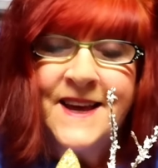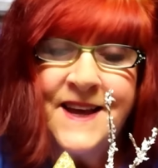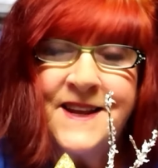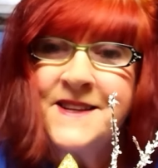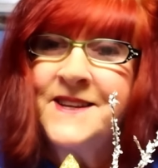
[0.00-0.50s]

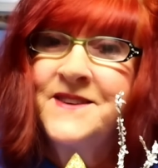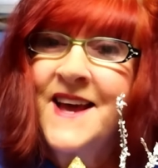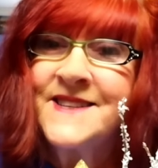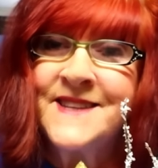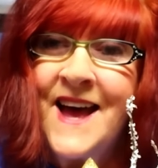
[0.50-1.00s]
And until
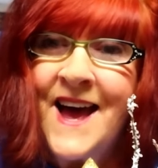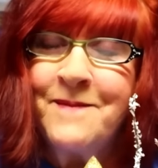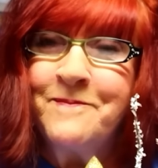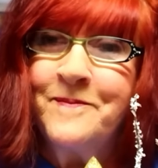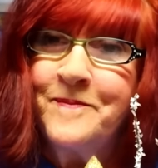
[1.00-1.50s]
next
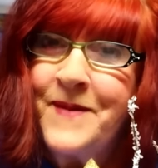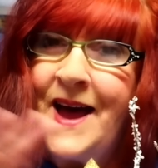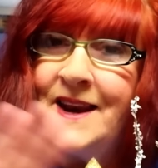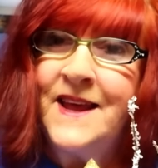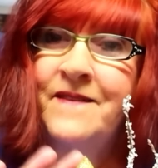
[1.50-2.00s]
time,
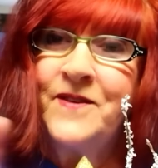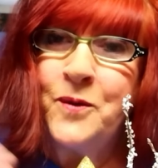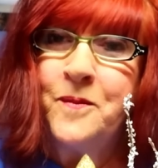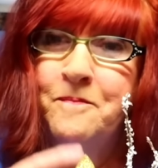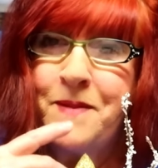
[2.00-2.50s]
I love you.
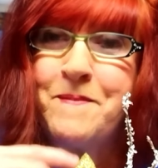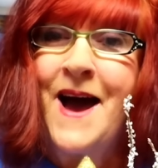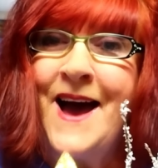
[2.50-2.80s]
Bye-bye.